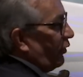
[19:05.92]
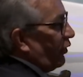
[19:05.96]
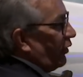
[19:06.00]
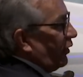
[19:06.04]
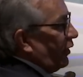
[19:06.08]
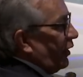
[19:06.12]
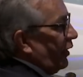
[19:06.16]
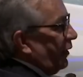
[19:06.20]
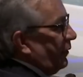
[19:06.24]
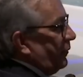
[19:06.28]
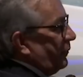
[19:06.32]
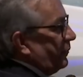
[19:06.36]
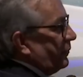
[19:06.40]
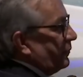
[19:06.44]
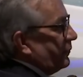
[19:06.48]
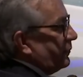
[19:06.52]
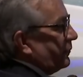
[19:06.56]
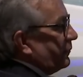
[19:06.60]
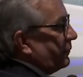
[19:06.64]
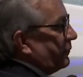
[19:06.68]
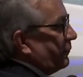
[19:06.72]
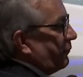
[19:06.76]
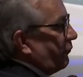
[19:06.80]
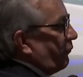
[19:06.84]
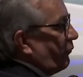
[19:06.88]
that's the
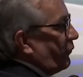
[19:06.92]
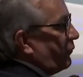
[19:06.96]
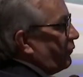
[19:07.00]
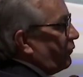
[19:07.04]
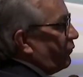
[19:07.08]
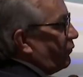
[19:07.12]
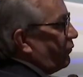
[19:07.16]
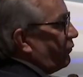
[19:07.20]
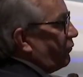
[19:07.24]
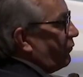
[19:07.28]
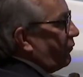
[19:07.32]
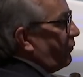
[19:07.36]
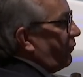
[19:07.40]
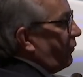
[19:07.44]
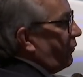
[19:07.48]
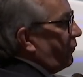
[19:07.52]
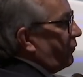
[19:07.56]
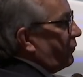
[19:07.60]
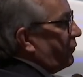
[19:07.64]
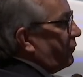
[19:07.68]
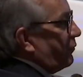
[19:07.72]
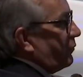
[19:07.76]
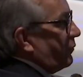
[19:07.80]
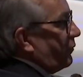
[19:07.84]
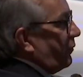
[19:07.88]
case with the antenna.
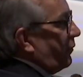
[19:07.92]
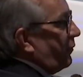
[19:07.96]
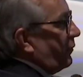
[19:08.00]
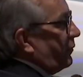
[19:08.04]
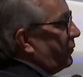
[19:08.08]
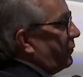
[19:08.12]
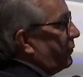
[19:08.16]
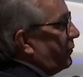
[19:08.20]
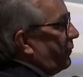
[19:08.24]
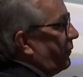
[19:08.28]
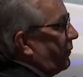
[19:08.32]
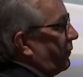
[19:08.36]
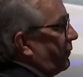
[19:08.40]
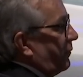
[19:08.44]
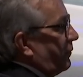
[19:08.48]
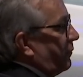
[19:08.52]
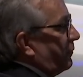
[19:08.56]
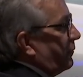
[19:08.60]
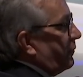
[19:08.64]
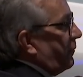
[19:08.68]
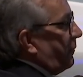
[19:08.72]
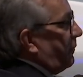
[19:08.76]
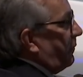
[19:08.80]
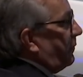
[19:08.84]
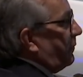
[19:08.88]
There'll be
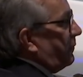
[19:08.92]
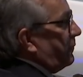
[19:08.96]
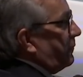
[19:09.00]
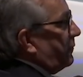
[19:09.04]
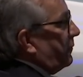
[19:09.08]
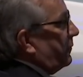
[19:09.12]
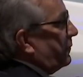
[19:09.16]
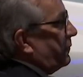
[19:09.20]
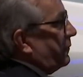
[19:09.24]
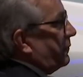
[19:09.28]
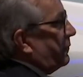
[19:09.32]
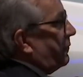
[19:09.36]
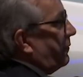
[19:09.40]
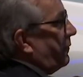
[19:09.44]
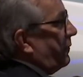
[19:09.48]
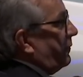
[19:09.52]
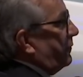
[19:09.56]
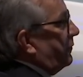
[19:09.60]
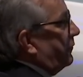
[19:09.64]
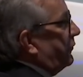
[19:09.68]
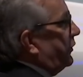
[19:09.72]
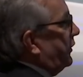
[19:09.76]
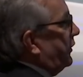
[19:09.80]
two antennas in the pole